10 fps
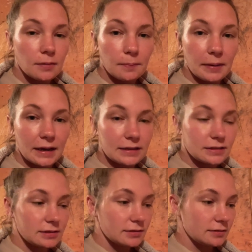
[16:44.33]

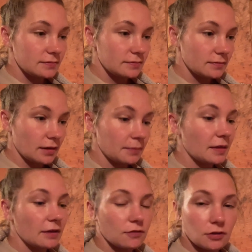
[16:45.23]
But I'm
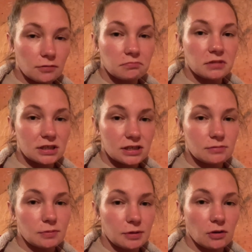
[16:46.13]
thankful things seem
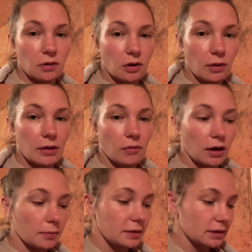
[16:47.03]
to be going quite
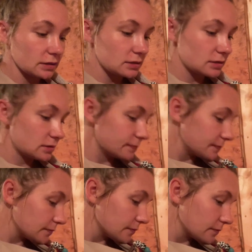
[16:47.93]
well because,
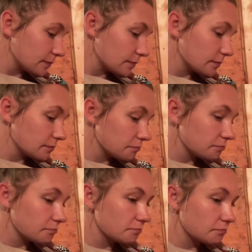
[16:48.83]

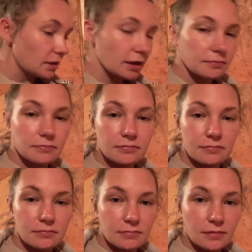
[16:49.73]
yeah,
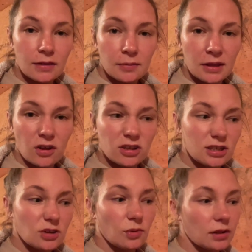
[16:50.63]
that'd be a lot to
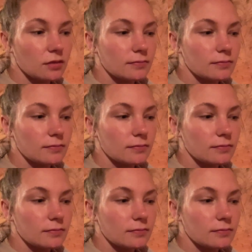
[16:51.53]
deal with.